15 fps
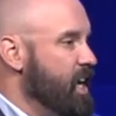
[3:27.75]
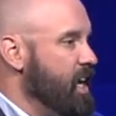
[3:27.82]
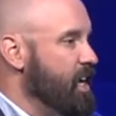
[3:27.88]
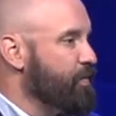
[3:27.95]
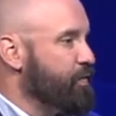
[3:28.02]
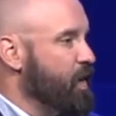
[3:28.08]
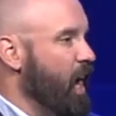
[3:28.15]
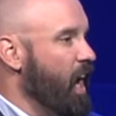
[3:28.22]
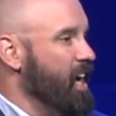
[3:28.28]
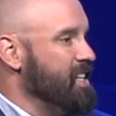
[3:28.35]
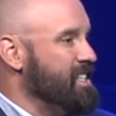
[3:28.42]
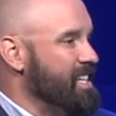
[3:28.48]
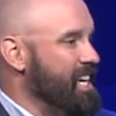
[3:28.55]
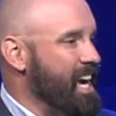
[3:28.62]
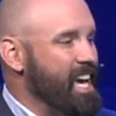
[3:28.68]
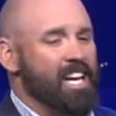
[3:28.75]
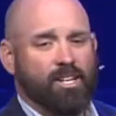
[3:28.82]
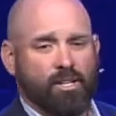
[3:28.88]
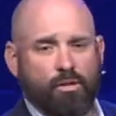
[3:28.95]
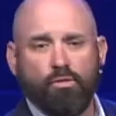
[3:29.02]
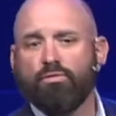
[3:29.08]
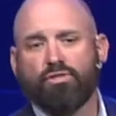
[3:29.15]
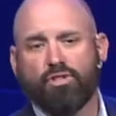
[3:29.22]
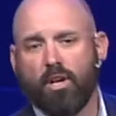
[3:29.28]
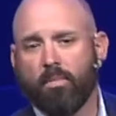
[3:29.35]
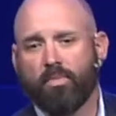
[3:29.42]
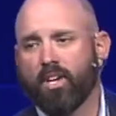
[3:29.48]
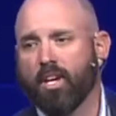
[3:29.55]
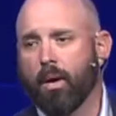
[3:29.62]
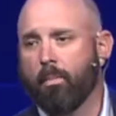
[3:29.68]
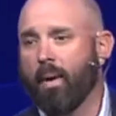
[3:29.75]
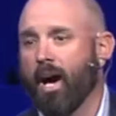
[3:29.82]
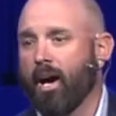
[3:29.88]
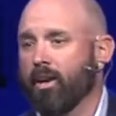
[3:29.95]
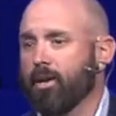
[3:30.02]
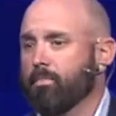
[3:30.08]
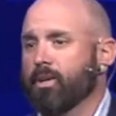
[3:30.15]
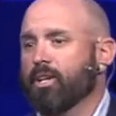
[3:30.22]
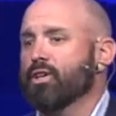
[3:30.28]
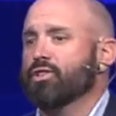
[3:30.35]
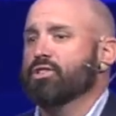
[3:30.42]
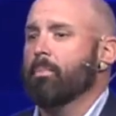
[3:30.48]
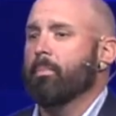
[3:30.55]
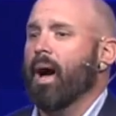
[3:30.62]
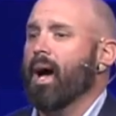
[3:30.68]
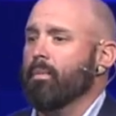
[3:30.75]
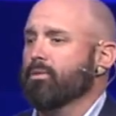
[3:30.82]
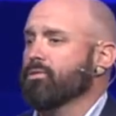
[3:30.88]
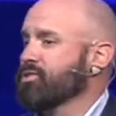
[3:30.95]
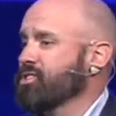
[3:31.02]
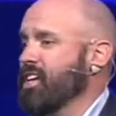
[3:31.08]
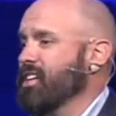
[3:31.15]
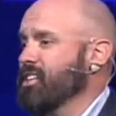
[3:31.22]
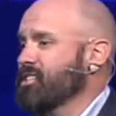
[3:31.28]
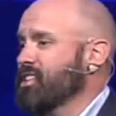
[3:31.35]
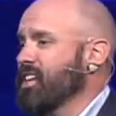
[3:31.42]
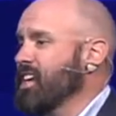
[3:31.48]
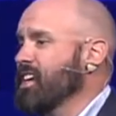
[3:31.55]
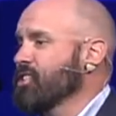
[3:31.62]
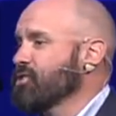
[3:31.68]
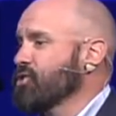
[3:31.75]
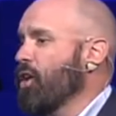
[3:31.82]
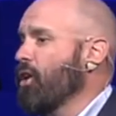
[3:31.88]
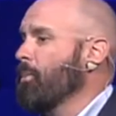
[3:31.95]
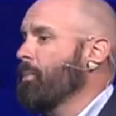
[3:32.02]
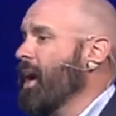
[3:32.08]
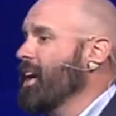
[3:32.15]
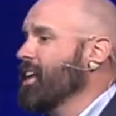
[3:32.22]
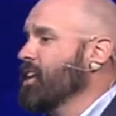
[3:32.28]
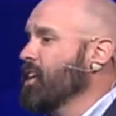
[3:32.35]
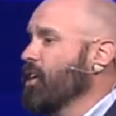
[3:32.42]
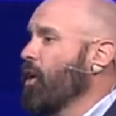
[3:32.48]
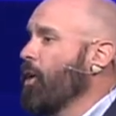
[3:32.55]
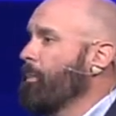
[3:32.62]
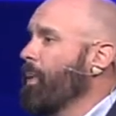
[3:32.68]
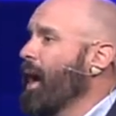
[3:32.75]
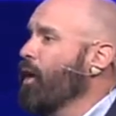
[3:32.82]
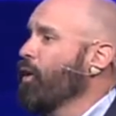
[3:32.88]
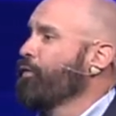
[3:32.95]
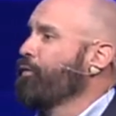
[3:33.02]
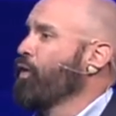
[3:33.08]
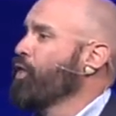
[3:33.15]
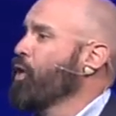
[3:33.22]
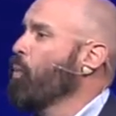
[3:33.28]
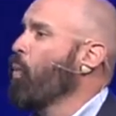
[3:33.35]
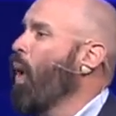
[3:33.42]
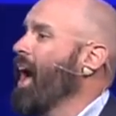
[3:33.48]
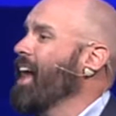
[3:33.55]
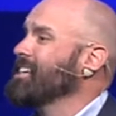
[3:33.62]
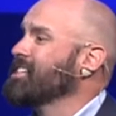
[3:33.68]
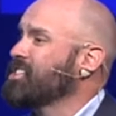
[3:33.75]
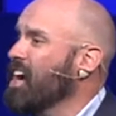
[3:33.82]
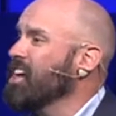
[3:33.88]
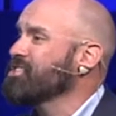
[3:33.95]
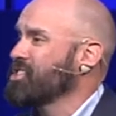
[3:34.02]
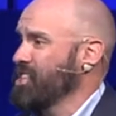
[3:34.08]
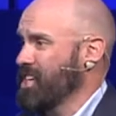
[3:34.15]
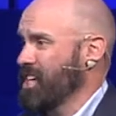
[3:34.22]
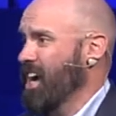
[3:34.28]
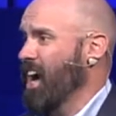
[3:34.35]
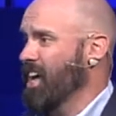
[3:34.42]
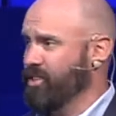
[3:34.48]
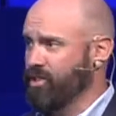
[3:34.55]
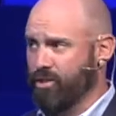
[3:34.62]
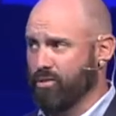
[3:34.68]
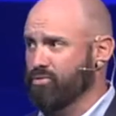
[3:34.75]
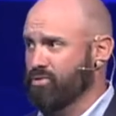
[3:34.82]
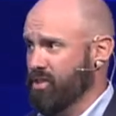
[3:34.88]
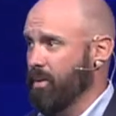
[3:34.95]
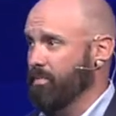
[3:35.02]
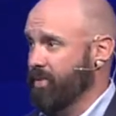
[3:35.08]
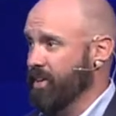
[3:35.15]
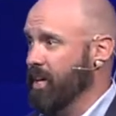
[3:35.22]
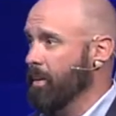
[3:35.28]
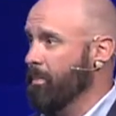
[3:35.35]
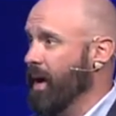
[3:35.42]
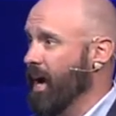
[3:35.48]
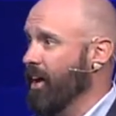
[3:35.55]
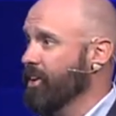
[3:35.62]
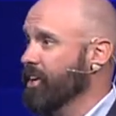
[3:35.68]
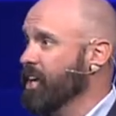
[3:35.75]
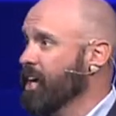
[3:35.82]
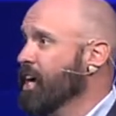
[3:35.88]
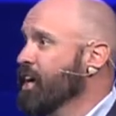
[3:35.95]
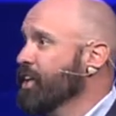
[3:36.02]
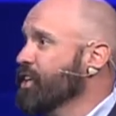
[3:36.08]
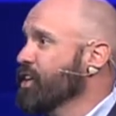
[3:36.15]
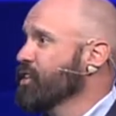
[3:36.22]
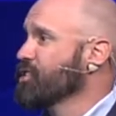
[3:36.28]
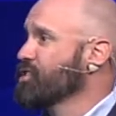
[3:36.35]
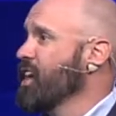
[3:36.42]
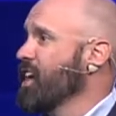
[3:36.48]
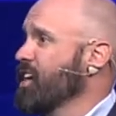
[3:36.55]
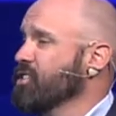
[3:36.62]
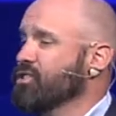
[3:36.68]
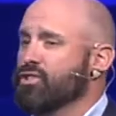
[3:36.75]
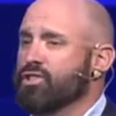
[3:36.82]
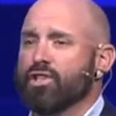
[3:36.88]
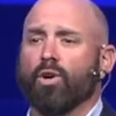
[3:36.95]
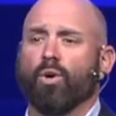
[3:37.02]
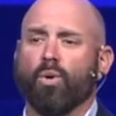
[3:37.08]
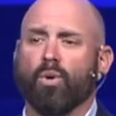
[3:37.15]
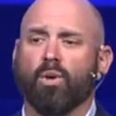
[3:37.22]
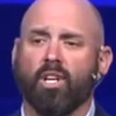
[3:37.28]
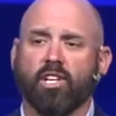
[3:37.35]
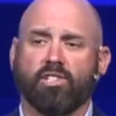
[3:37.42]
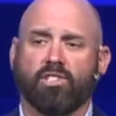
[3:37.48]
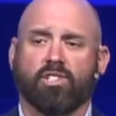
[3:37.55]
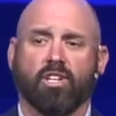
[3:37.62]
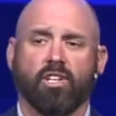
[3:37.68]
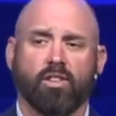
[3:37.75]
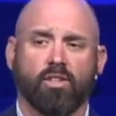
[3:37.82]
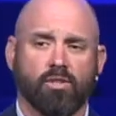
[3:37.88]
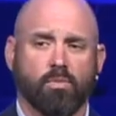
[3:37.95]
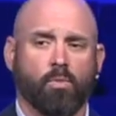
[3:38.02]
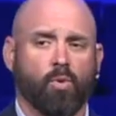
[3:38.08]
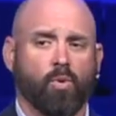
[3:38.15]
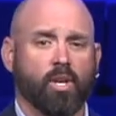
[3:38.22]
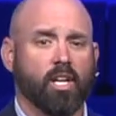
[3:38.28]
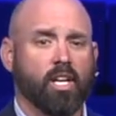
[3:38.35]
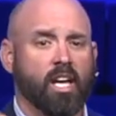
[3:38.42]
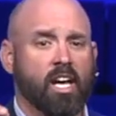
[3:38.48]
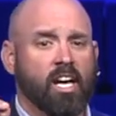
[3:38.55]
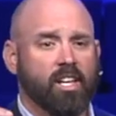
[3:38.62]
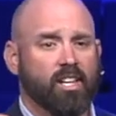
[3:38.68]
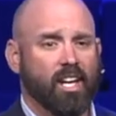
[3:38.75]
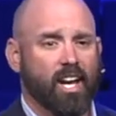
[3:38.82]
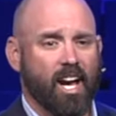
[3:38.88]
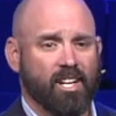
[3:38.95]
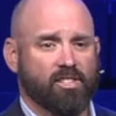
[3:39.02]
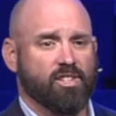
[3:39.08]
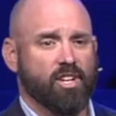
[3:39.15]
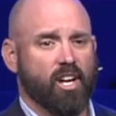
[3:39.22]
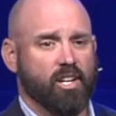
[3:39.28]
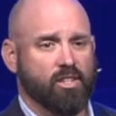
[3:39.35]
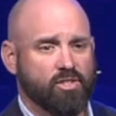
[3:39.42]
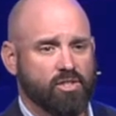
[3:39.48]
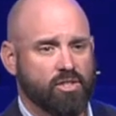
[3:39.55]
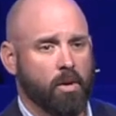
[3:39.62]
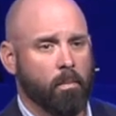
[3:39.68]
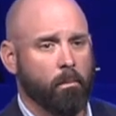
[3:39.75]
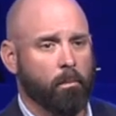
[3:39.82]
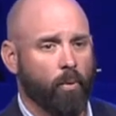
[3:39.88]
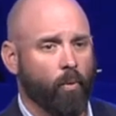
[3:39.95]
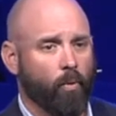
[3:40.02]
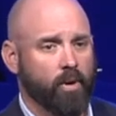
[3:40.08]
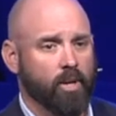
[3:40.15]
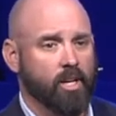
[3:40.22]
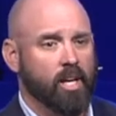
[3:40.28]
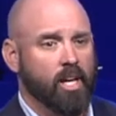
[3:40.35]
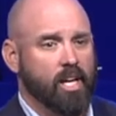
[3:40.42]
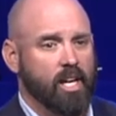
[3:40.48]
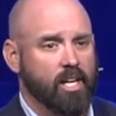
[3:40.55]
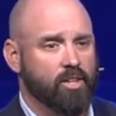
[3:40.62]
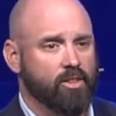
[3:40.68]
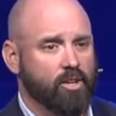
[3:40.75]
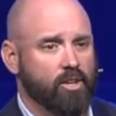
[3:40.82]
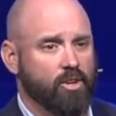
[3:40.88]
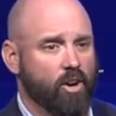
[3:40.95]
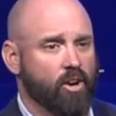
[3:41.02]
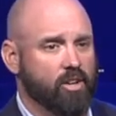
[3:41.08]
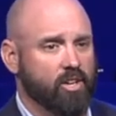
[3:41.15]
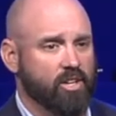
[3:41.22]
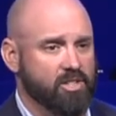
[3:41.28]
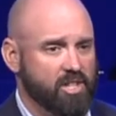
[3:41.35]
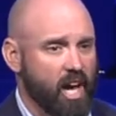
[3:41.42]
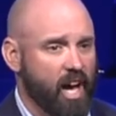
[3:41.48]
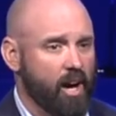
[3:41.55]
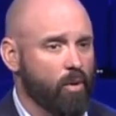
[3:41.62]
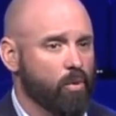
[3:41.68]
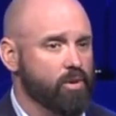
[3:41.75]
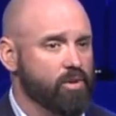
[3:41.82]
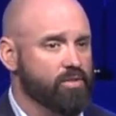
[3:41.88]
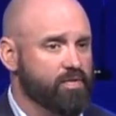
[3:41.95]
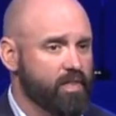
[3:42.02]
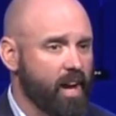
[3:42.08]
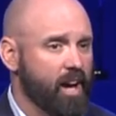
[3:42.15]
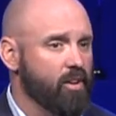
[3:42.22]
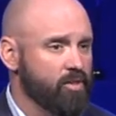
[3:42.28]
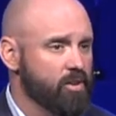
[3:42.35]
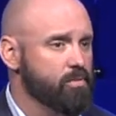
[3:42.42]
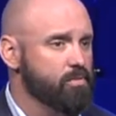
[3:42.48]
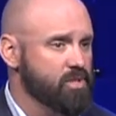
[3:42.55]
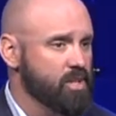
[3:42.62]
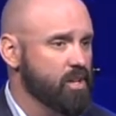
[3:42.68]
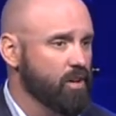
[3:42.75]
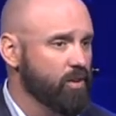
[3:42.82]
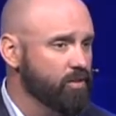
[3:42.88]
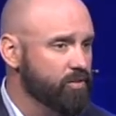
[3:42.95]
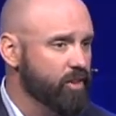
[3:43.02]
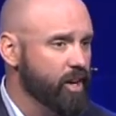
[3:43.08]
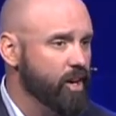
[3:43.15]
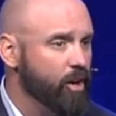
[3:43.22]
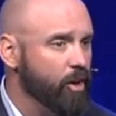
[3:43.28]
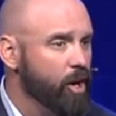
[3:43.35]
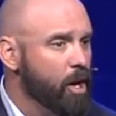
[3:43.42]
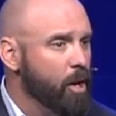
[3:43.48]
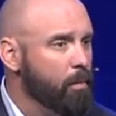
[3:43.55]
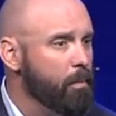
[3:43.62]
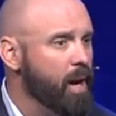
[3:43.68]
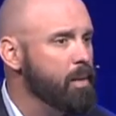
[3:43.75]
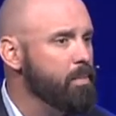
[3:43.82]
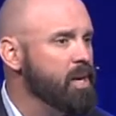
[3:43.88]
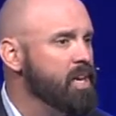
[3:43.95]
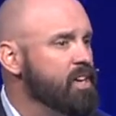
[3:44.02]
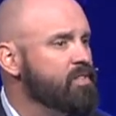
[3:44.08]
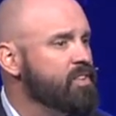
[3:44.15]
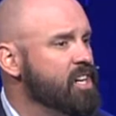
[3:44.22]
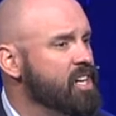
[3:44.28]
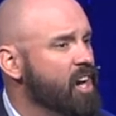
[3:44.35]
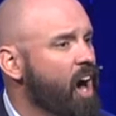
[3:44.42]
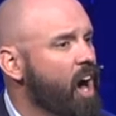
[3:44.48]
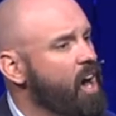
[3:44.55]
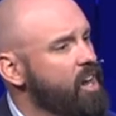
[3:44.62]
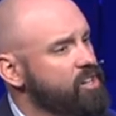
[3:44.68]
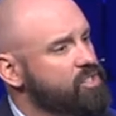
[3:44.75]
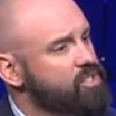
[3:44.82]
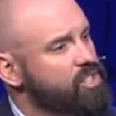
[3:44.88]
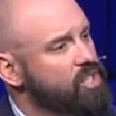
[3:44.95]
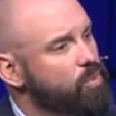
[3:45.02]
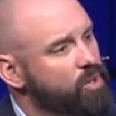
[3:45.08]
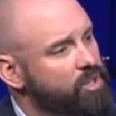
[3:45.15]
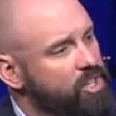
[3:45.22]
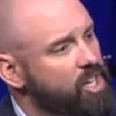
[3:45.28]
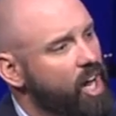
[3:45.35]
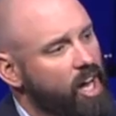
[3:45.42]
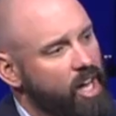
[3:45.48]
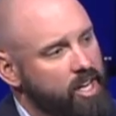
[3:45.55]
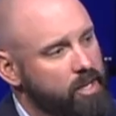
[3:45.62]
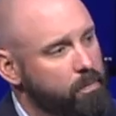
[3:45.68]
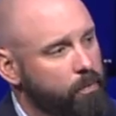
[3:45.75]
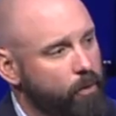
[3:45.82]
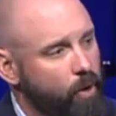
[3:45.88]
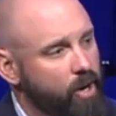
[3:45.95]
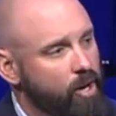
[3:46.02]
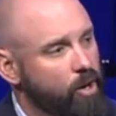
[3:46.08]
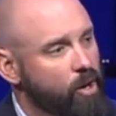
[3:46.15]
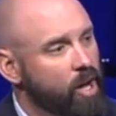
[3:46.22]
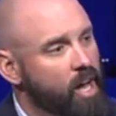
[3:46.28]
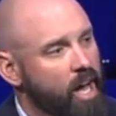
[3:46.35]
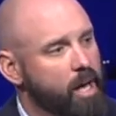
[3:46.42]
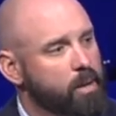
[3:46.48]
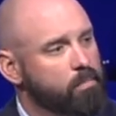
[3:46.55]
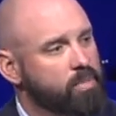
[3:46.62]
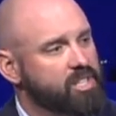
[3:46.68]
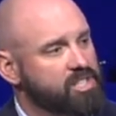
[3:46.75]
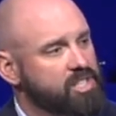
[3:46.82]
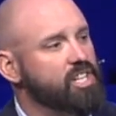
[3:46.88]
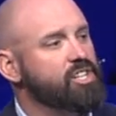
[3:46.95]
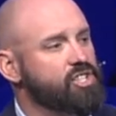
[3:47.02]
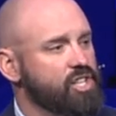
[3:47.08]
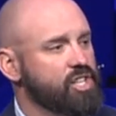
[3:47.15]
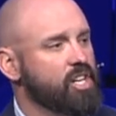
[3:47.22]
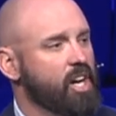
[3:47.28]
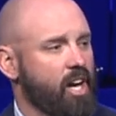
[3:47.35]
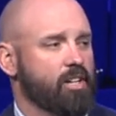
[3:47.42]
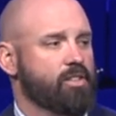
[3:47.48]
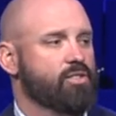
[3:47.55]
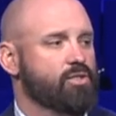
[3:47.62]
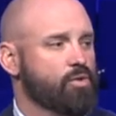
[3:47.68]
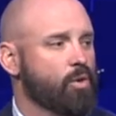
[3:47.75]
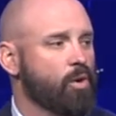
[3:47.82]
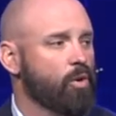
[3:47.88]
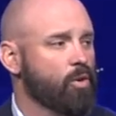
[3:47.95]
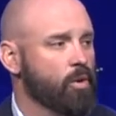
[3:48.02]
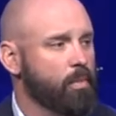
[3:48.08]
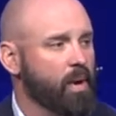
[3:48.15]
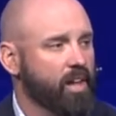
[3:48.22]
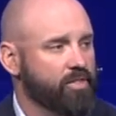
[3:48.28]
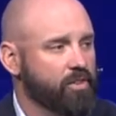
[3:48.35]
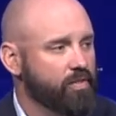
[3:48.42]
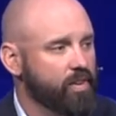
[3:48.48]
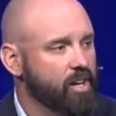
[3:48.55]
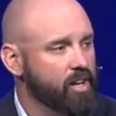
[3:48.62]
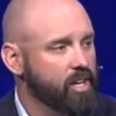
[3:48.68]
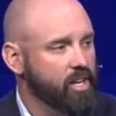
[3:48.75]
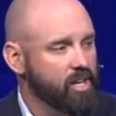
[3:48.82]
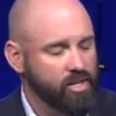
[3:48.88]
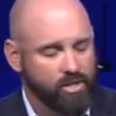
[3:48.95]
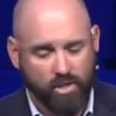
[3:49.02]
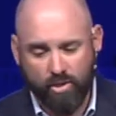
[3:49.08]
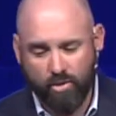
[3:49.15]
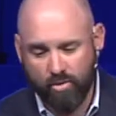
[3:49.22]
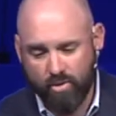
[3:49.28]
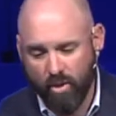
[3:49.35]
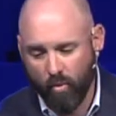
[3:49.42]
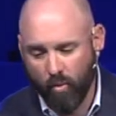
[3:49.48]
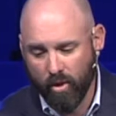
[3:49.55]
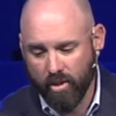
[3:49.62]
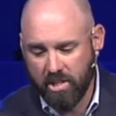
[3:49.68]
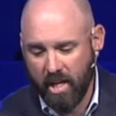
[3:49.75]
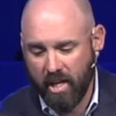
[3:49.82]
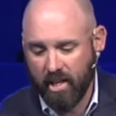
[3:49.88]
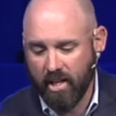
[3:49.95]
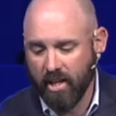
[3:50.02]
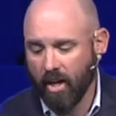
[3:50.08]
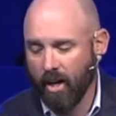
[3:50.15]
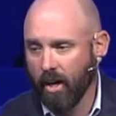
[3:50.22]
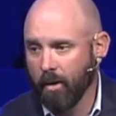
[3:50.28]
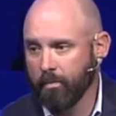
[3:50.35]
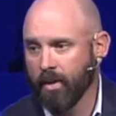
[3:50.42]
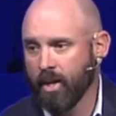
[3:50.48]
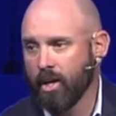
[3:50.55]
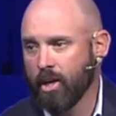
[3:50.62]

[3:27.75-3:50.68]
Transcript: If God can do something about it because the Bible says that He is almighty and all powerful, then why doesn't God do something about it? There is not a soul listening this morning that has not at some point in their darkest hours found themselves there. Maybe even in honesty with God in prayer and beseeching God's throne about the very issues that we're taking up.